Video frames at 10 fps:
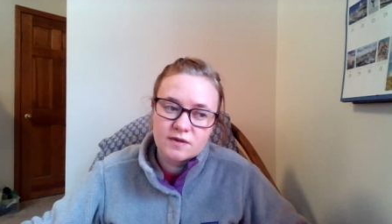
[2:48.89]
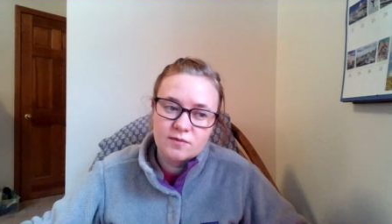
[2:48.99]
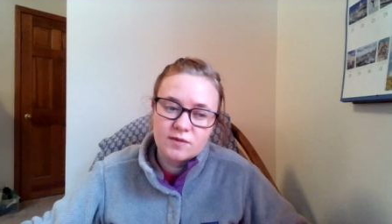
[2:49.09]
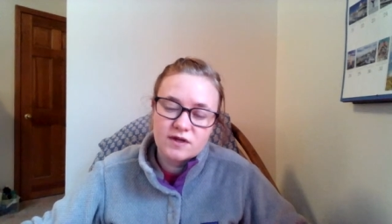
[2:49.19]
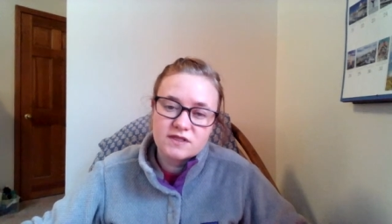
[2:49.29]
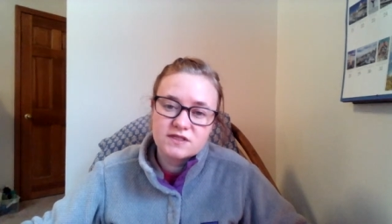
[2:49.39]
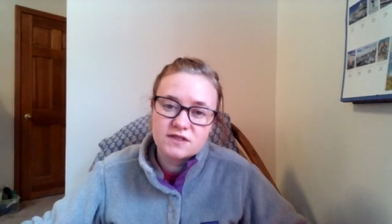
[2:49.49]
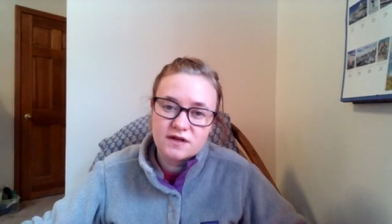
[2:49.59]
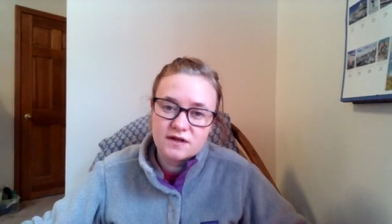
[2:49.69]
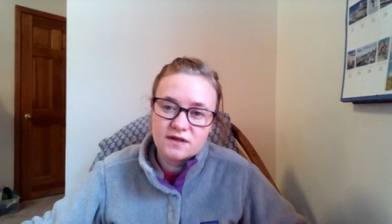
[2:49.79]
We're going
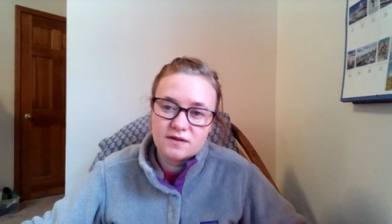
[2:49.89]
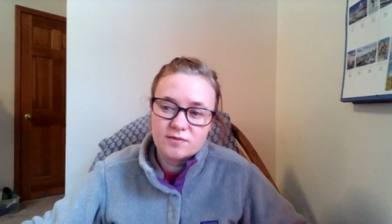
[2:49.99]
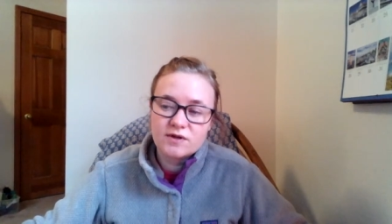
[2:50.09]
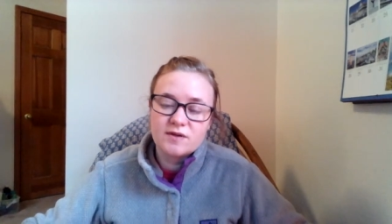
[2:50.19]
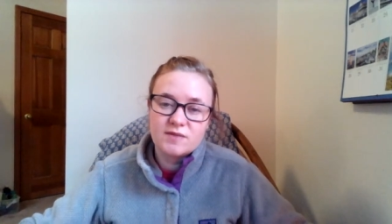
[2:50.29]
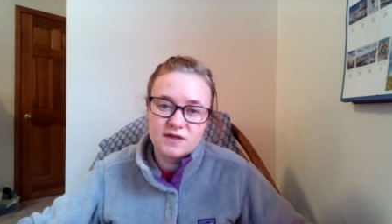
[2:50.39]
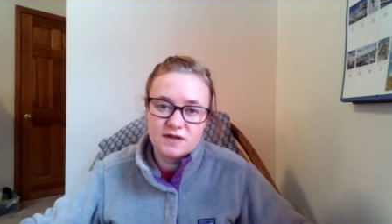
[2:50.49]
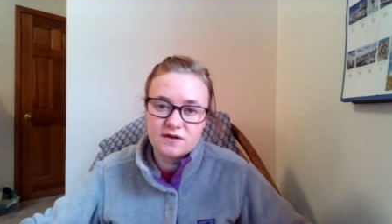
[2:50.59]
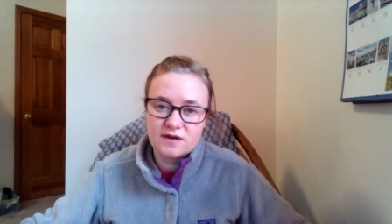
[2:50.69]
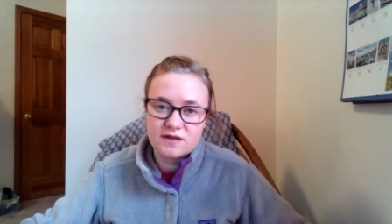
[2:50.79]
to meet
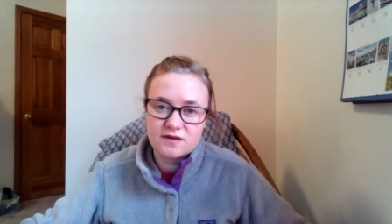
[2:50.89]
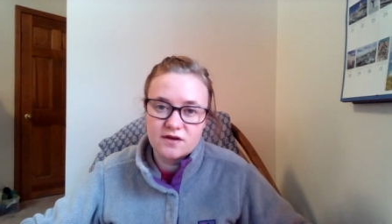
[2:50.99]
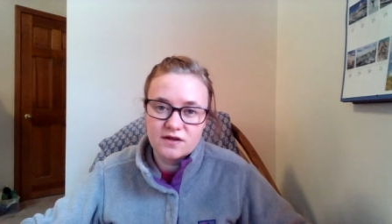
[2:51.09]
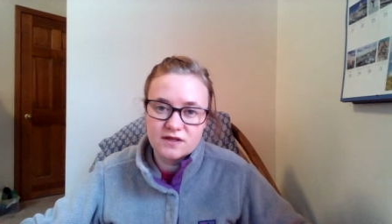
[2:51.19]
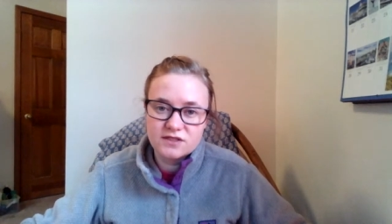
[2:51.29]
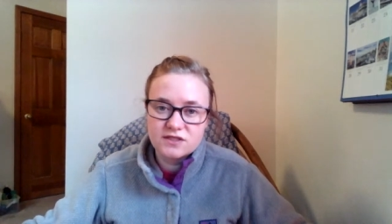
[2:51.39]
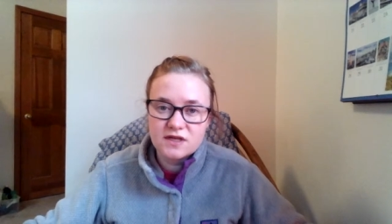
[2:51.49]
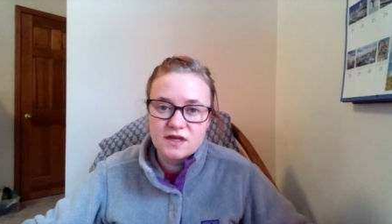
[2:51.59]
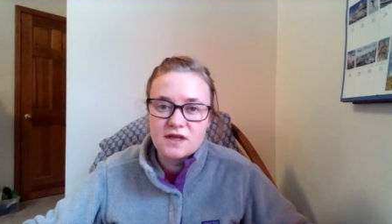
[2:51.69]
here at the college,